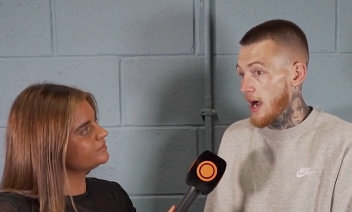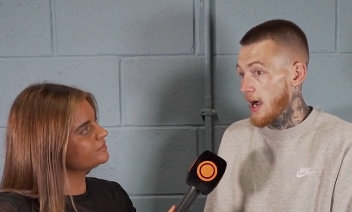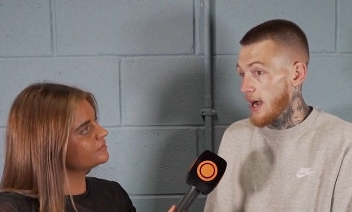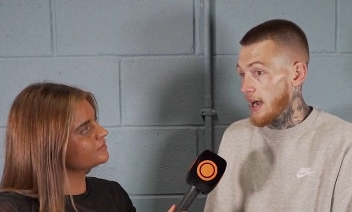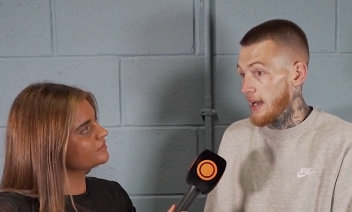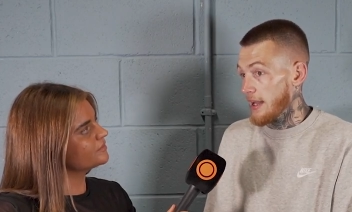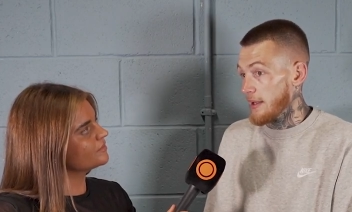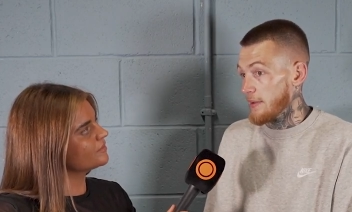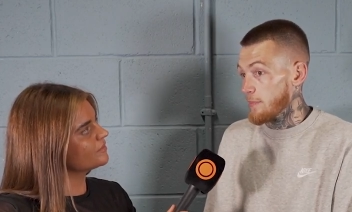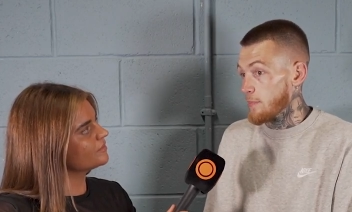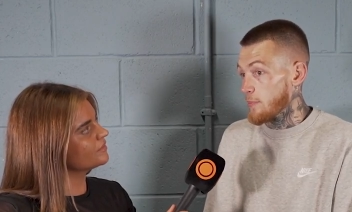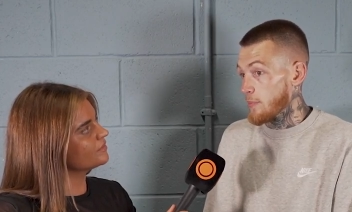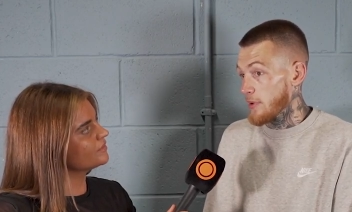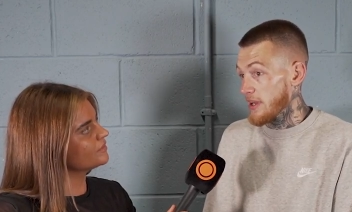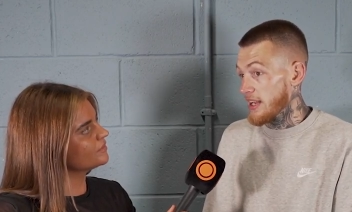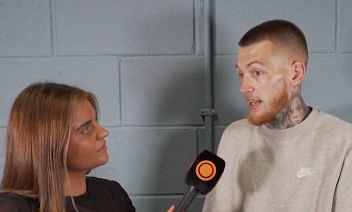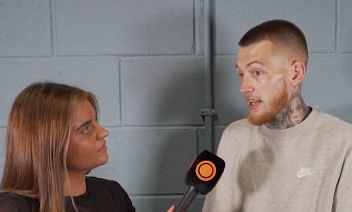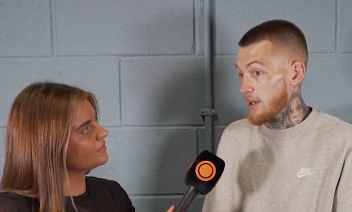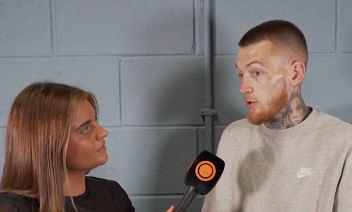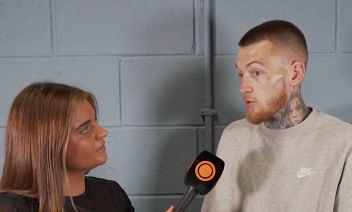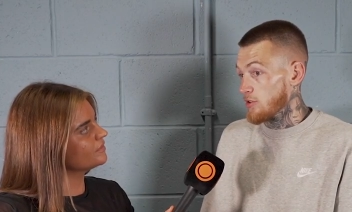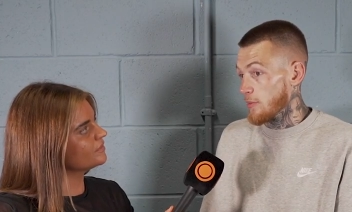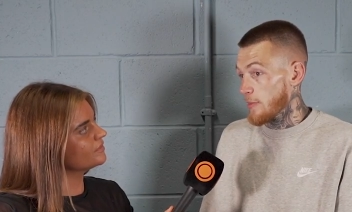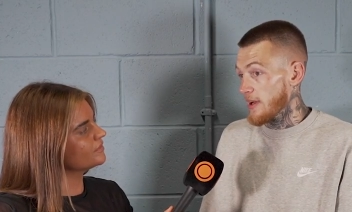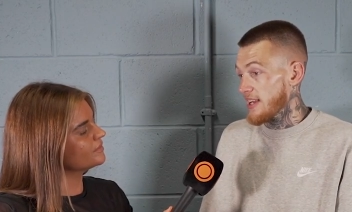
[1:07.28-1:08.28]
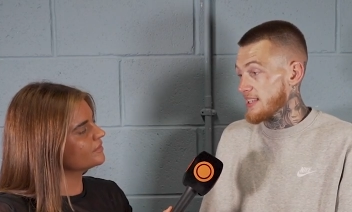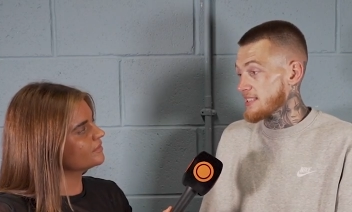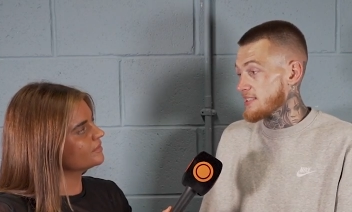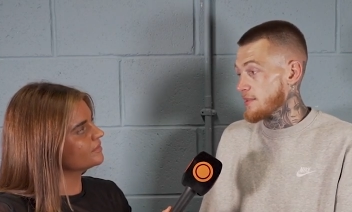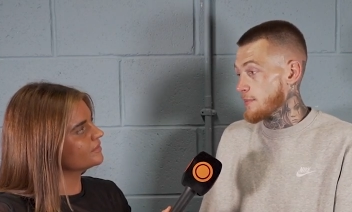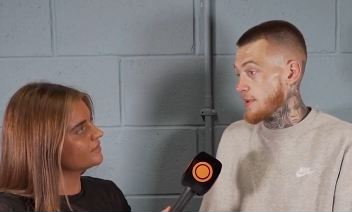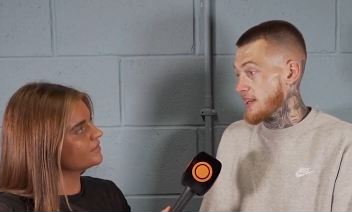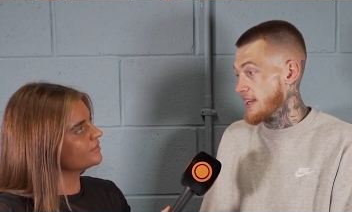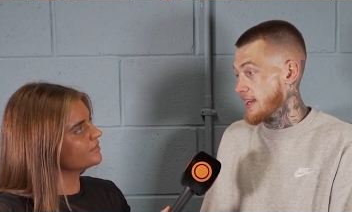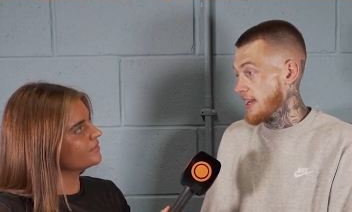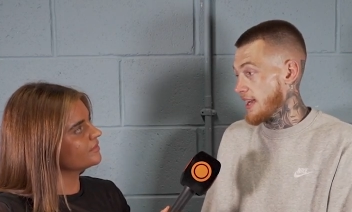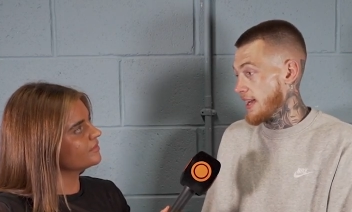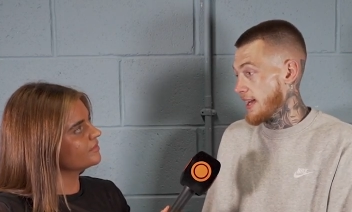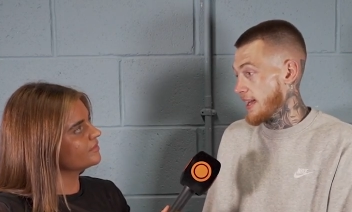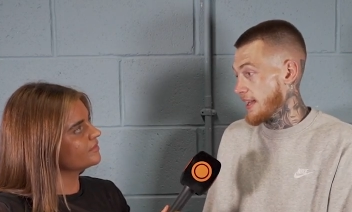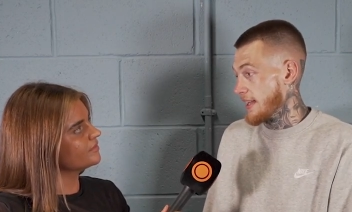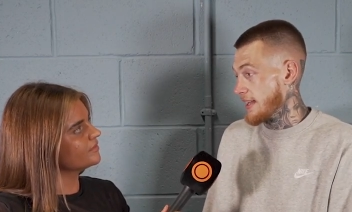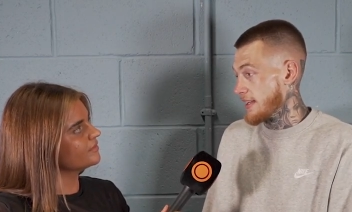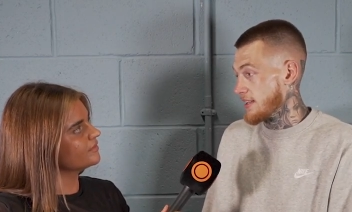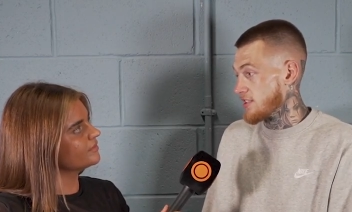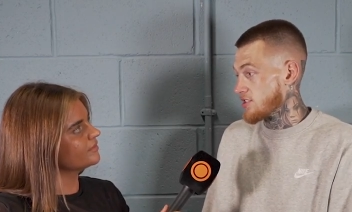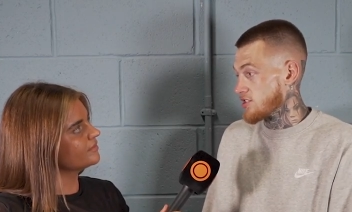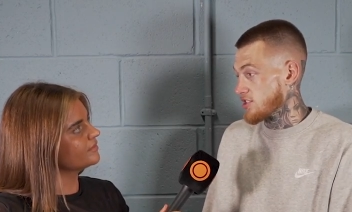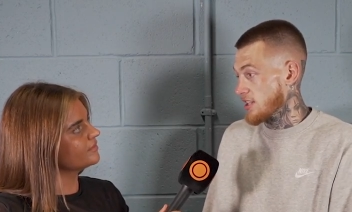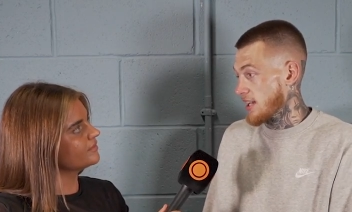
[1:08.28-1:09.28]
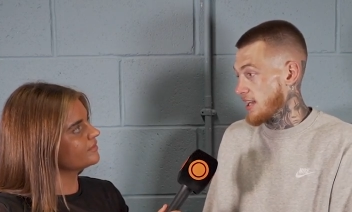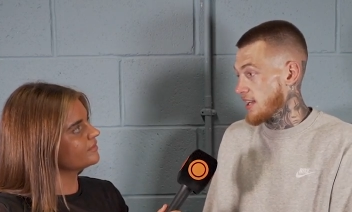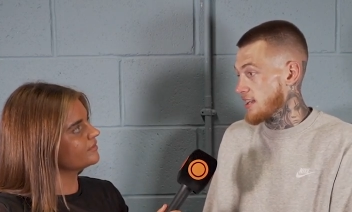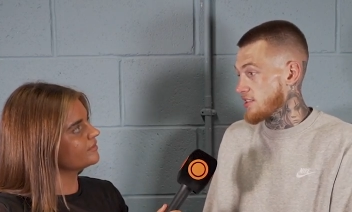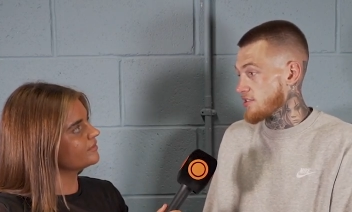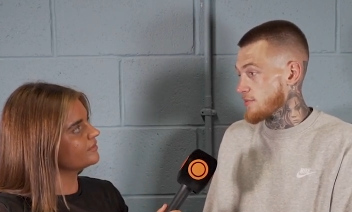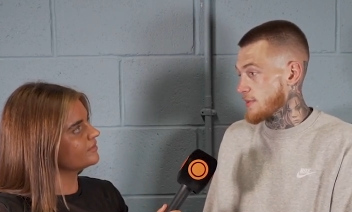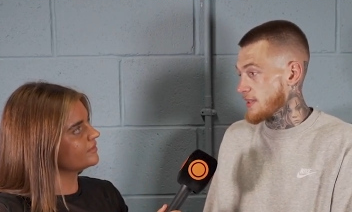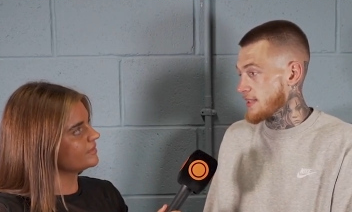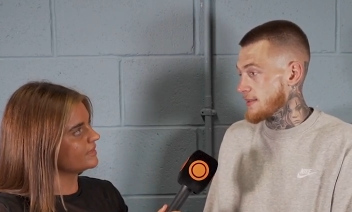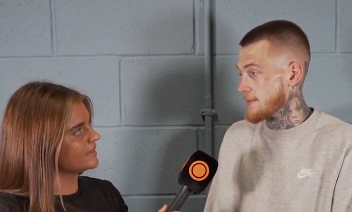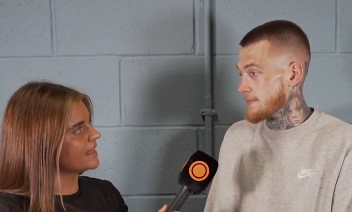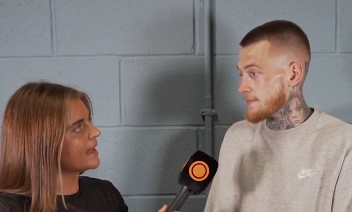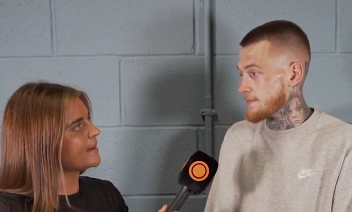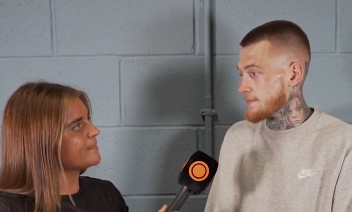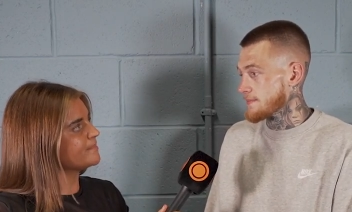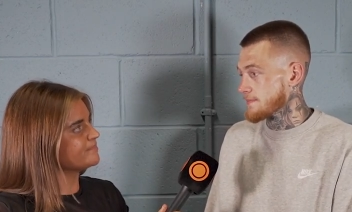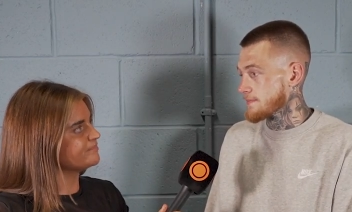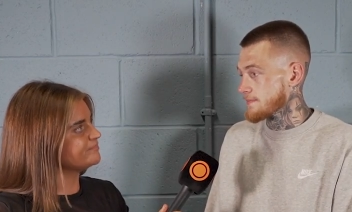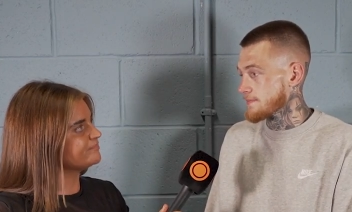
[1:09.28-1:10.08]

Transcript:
Speaker 1: and bring out the best of me and challenge me. Yeah.